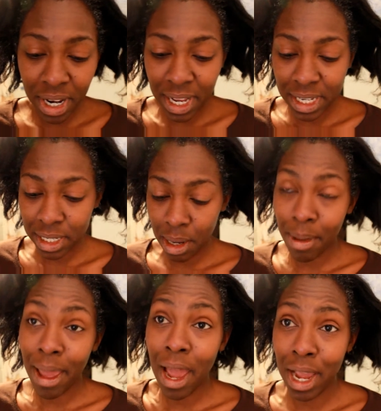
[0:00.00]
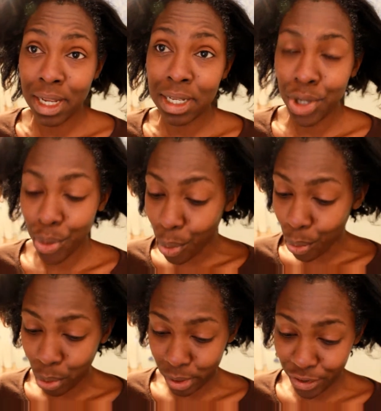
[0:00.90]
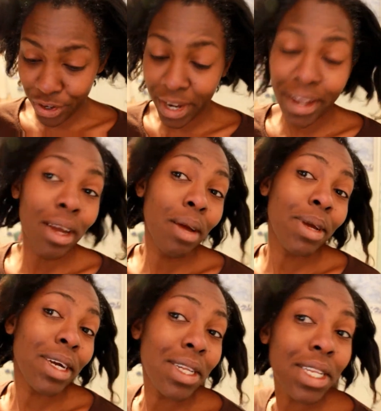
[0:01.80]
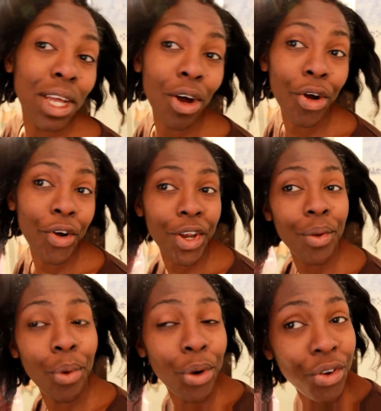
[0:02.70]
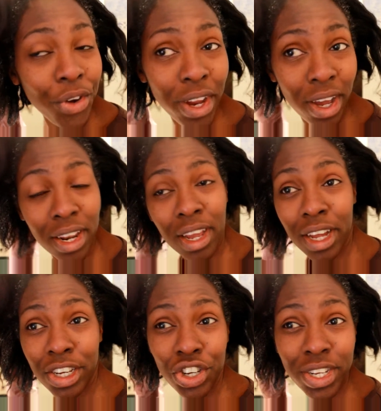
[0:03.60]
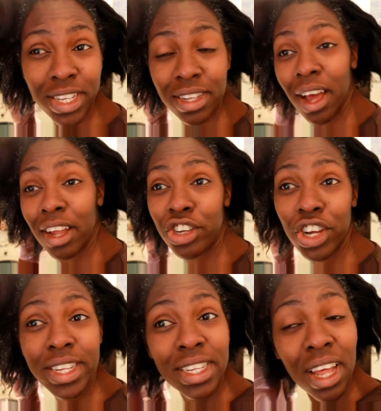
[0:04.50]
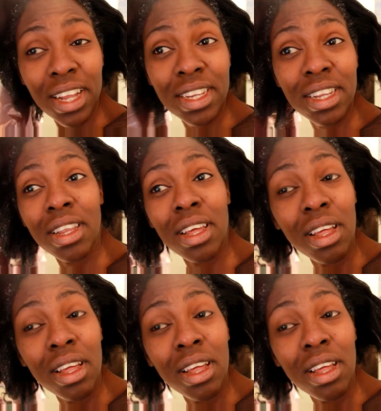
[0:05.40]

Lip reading: last time my eyes were watering, because they're already watering and I just started.